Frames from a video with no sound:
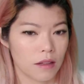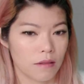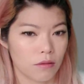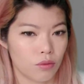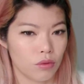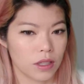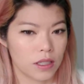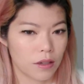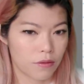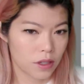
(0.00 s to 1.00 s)
really
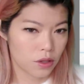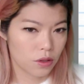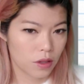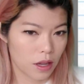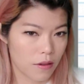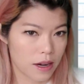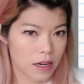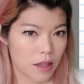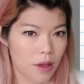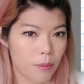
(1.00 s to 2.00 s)
different to the
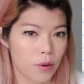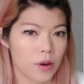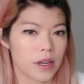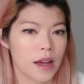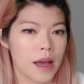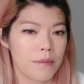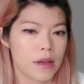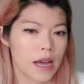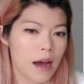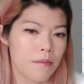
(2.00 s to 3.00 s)
gradient at that point,
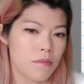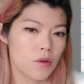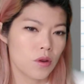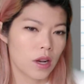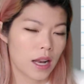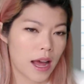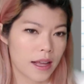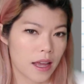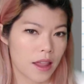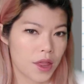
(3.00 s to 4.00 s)
become more
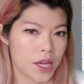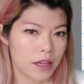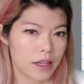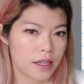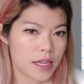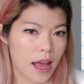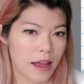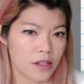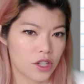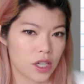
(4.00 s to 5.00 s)
like the
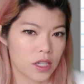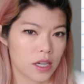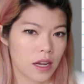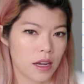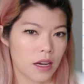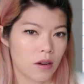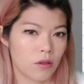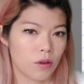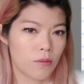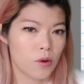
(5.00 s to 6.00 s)
tangent
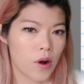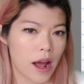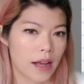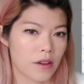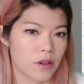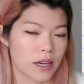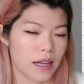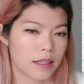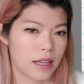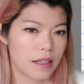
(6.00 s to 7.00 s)
or more accurate
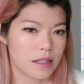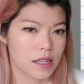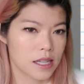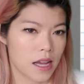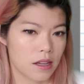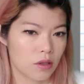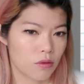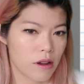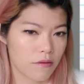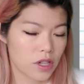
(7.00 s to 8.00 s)
like the instantaneous
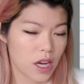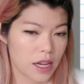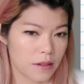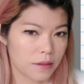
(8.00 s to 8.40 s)
rate of change?